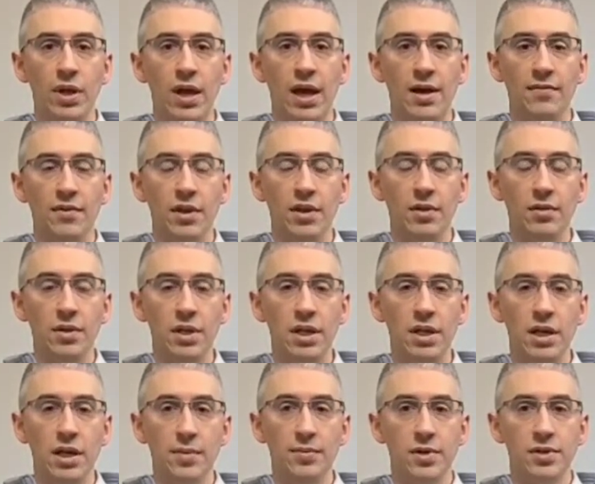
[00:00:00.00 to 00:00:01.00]
We have a
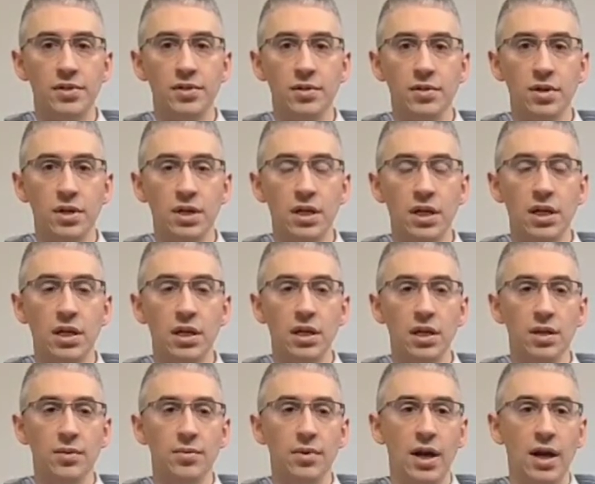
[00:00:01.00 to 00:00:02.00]
unique
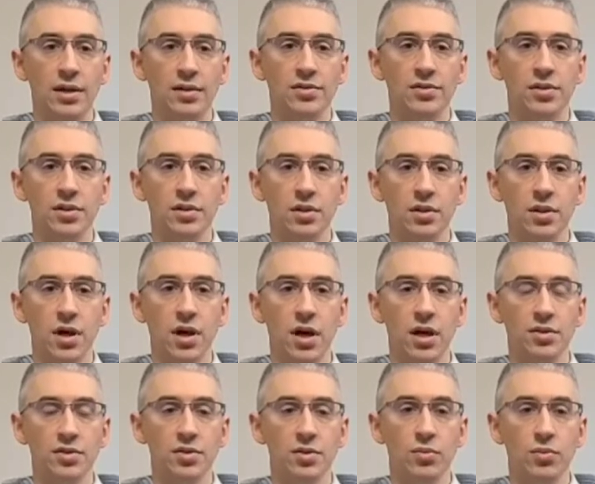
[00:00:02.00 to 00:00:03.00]
opportunity in practicing the
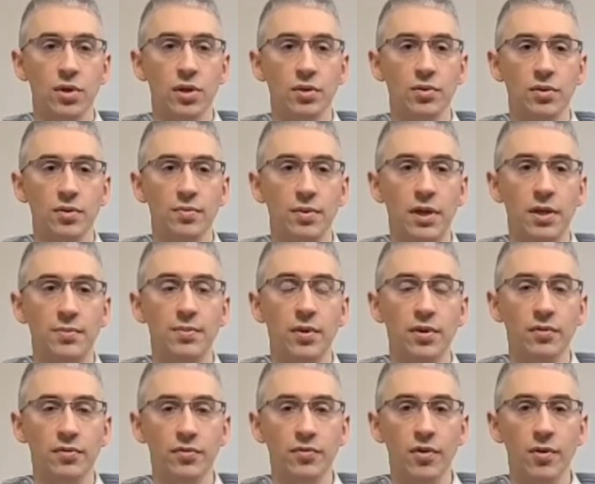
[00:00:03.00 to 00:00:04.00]
law to work with
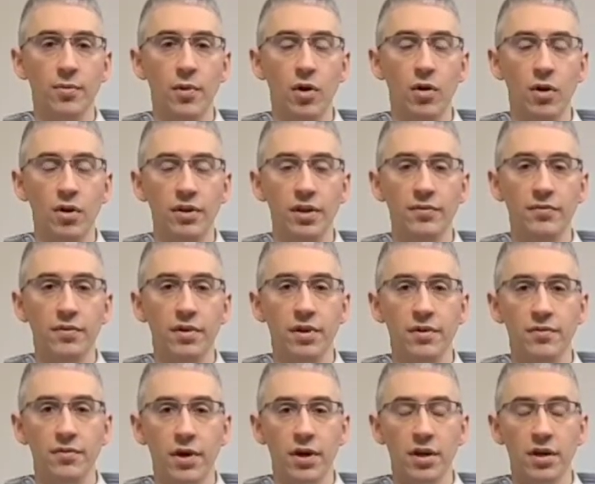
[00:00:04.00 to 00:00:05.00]
people from all
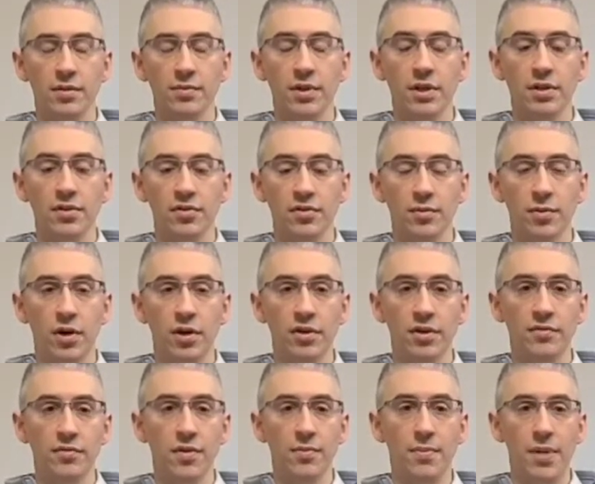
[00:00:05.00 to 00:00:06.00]
different environments, from all
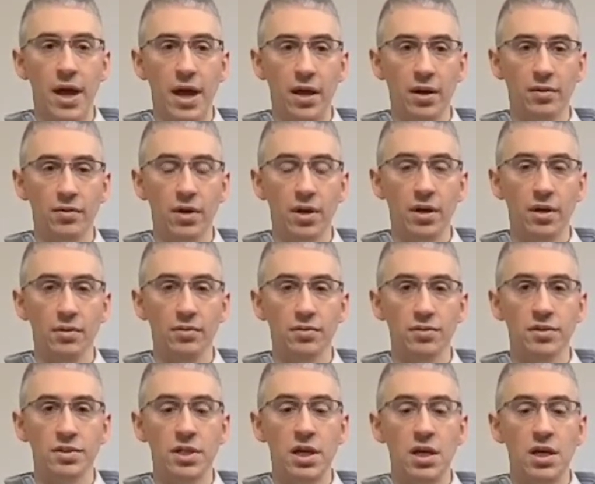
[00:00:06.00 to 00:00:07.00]
different
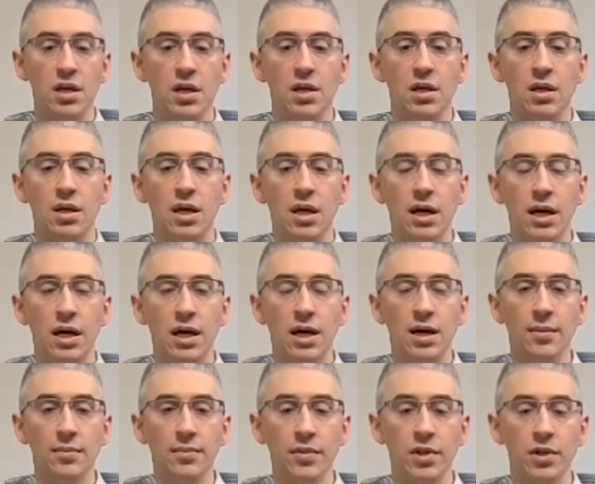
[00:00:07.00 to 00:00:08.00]
backgrounds.
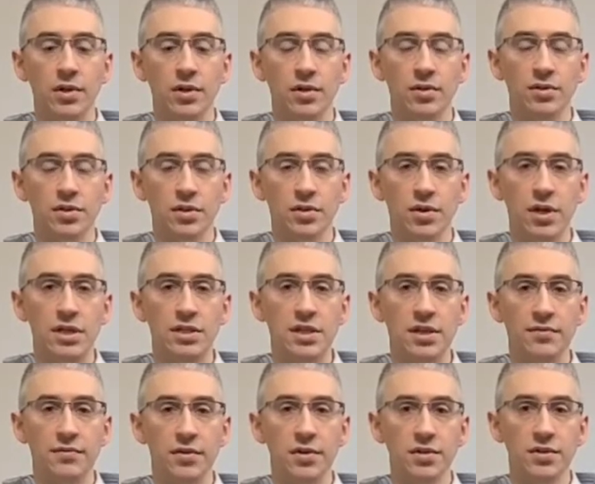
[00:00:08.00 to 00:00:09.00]
There's a great
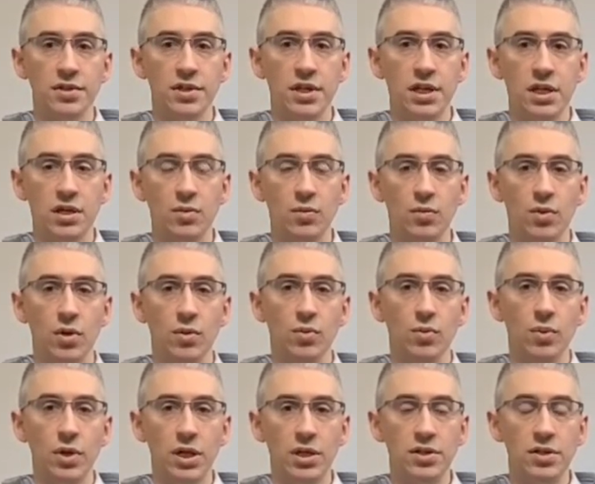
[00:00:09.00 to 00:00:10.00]
diversity in
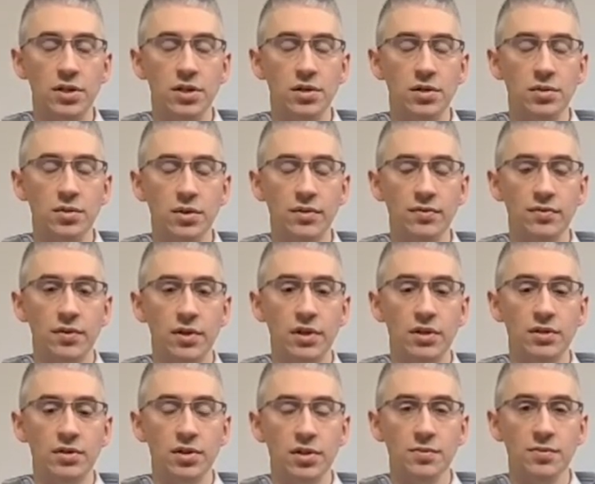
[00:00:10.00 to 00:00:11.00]
what we do
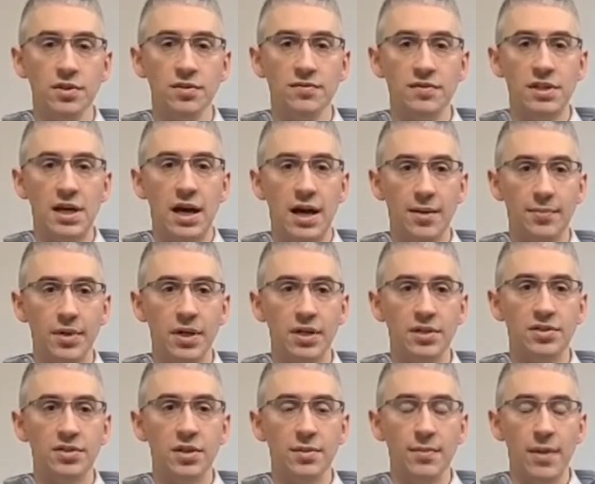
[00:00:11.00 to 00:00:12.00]
in terms of
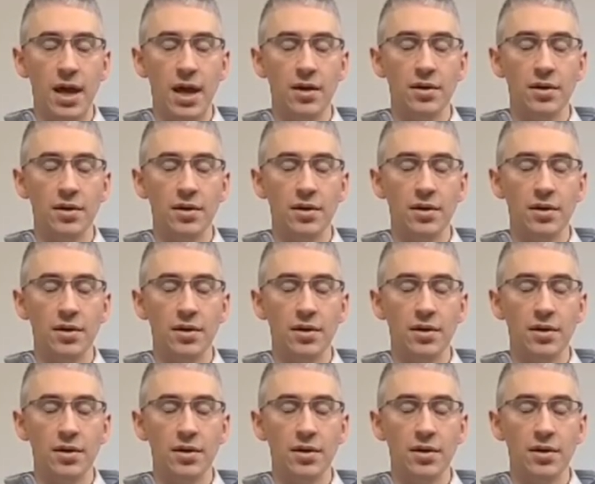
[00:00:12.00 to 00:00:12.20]
topics and